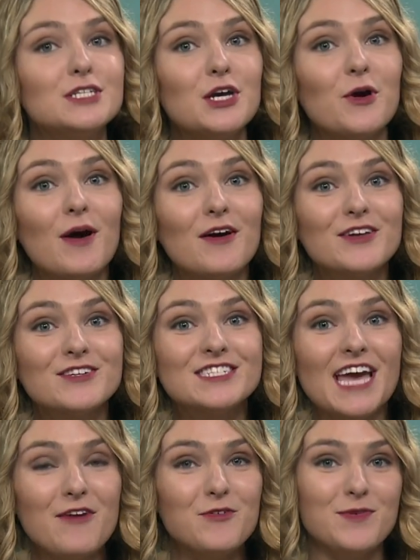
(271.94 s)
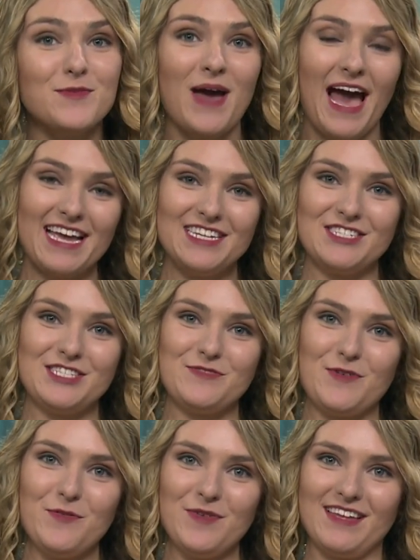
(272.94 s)
T O L Your Day. We'll be back in
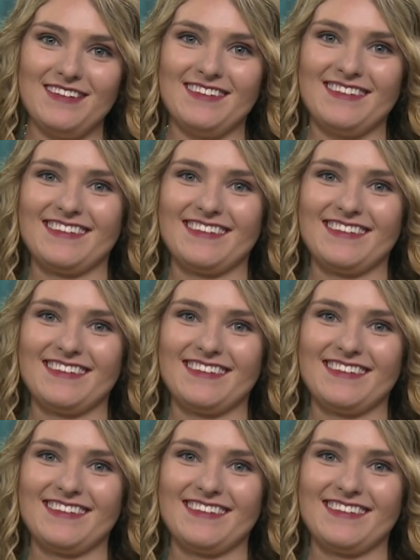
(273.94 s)
just a moment.